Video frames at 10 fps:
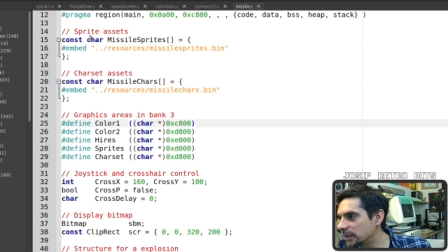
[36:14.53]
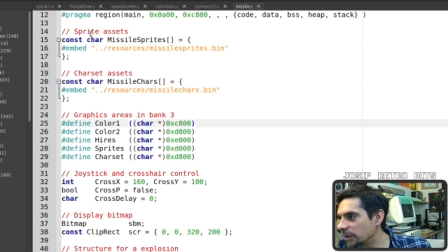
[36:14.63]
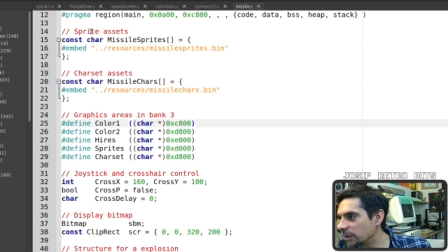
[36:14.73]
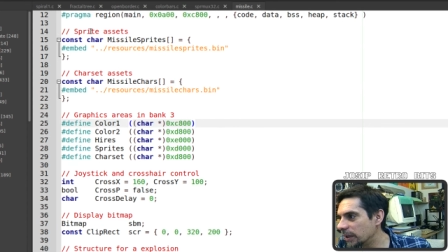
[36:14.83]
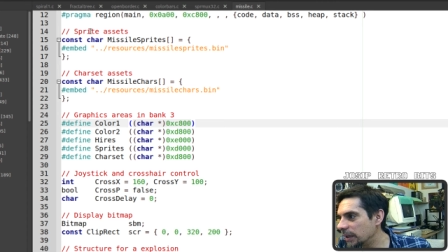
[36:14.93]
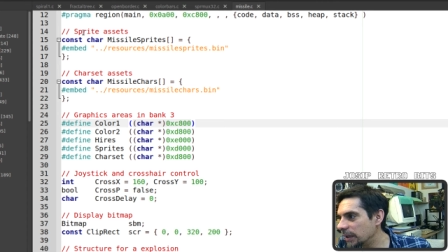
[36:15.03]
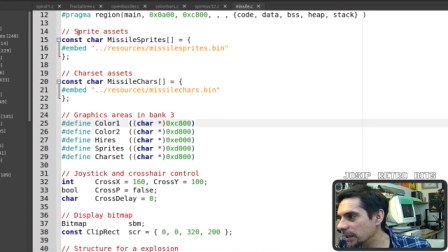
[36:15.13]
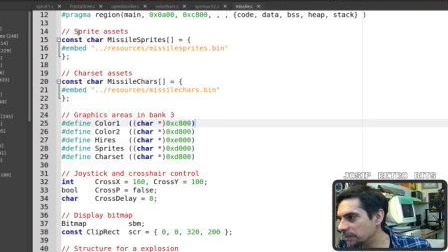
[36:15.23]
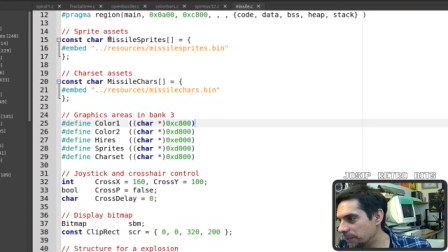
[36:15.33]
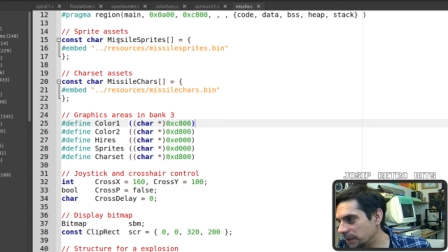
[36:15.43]
Okay, yes, yeah,
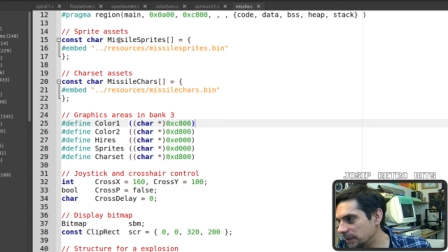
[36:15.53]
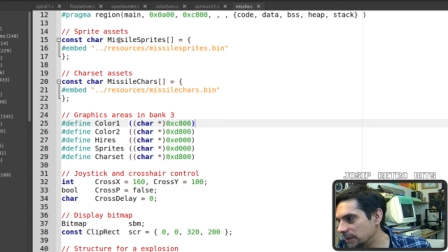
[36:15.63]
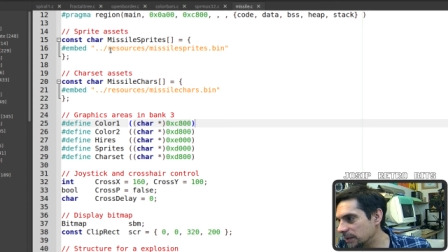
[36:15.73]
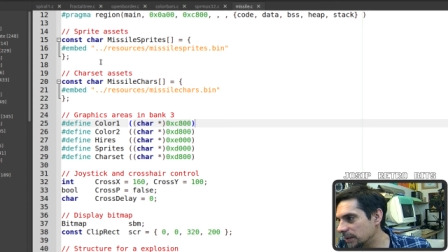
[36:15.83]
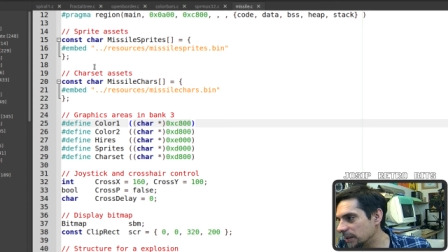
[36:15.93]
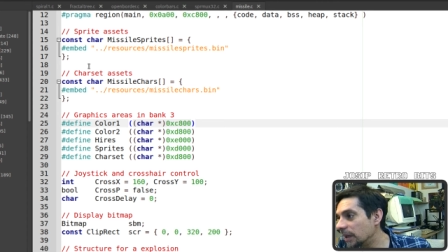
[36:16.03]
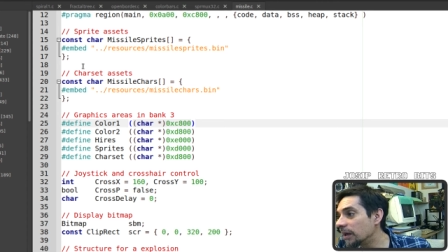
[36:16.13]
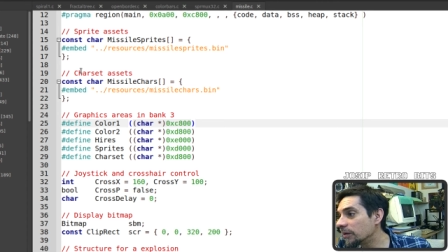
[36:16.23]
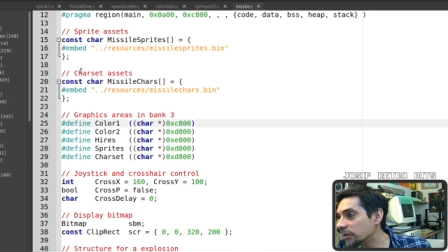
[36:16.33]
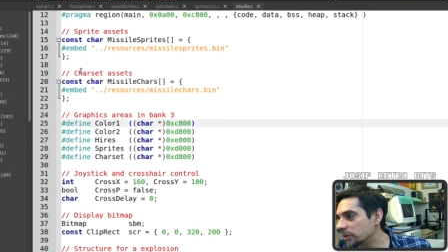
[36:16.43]
sprites
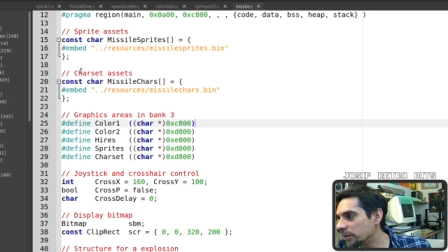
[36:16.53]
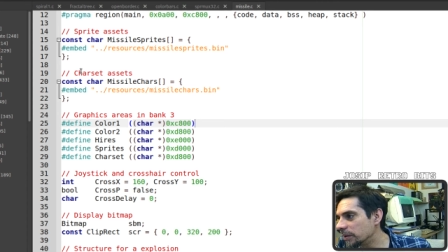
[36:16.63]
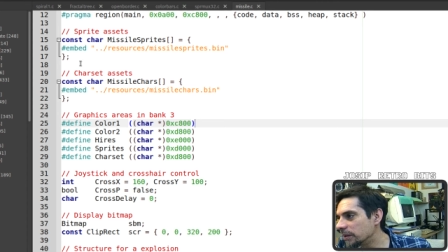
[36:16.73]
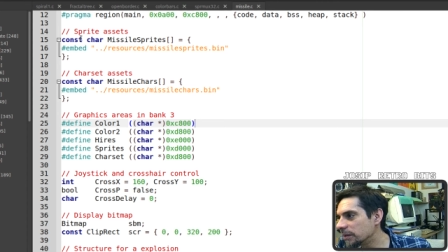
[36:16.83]
oh sorry,